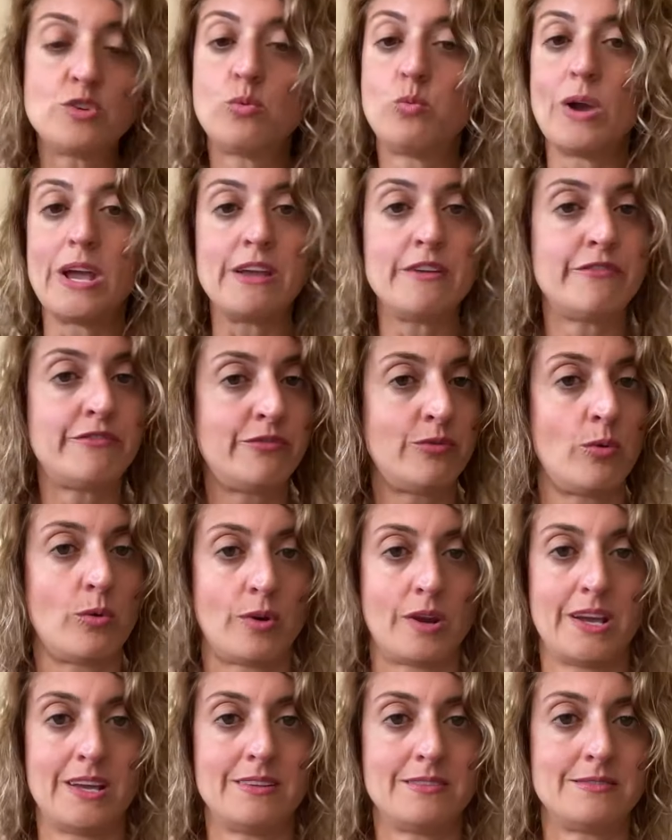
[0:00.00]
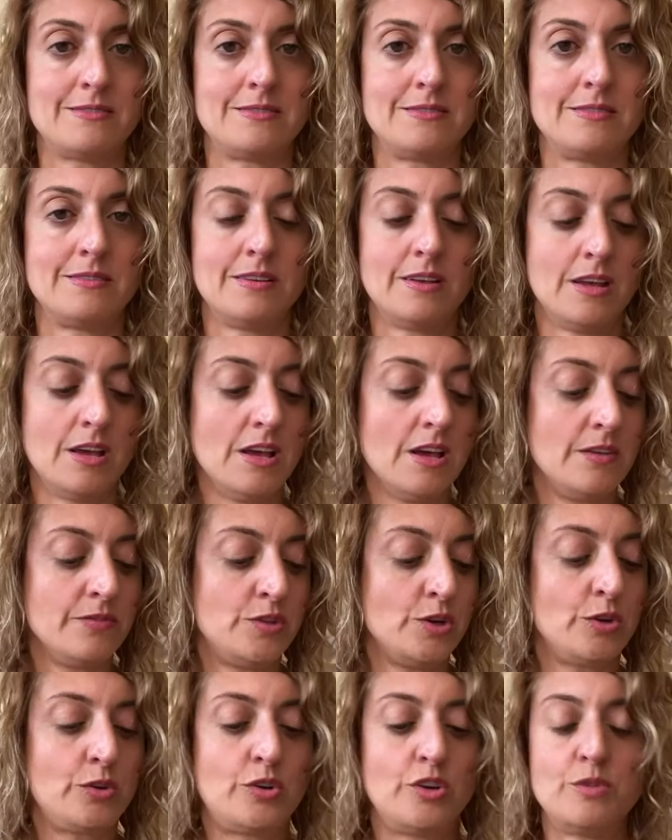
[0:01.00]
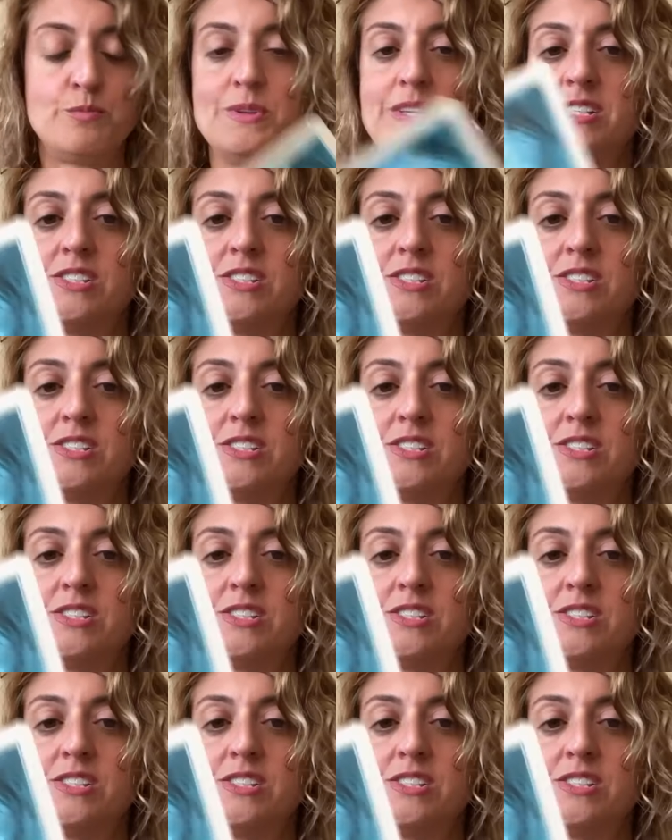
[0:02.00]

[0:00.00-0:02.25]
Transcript: to wait for it. There could be